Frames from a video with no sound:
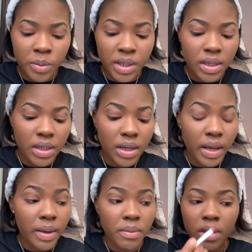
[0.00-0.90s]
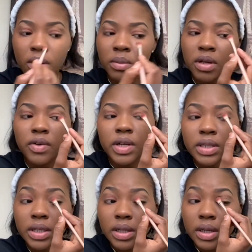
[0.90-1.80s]
me not gonna lie, me not really
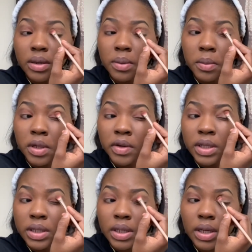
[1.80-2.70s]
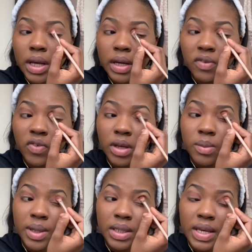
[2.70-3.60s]
take long. If you give me
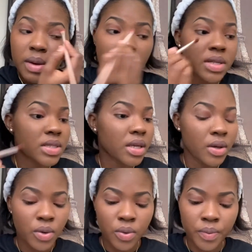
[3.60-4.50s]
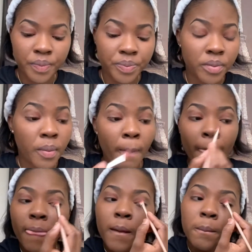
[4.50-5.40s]
a time and say, oh,
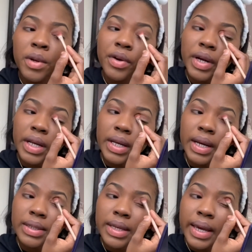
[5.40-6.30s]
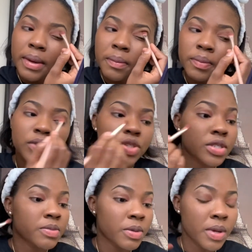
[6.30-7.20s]
be ready that time,
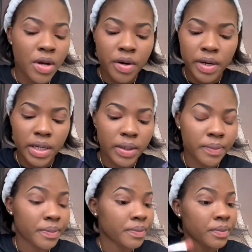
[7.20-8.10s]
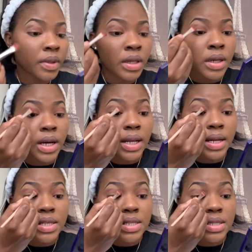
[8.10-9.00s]
trust me, me not ready.
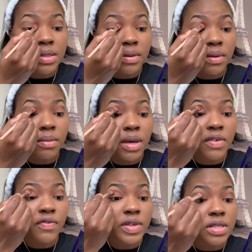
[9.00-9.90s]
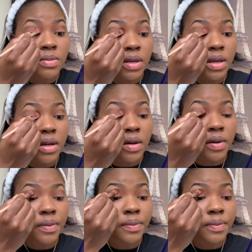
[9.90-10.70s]
Unless me a fix my ear